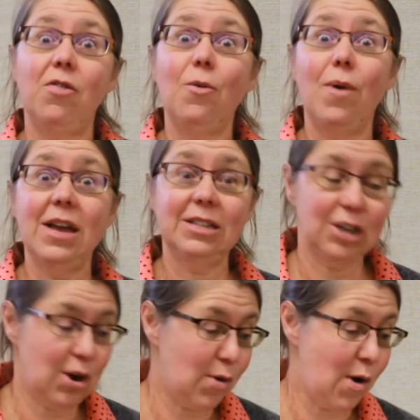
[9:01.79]
the way to
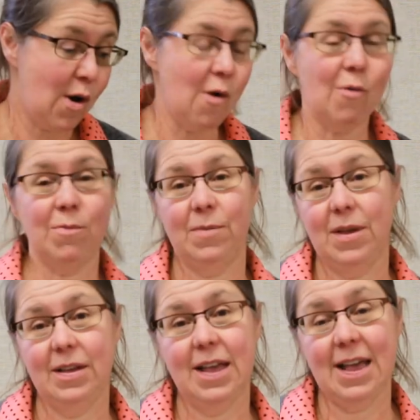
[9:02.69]
go home
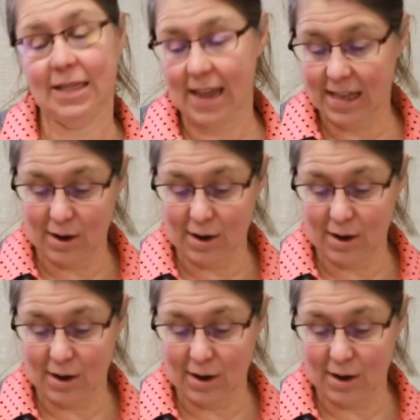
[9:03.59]
and lay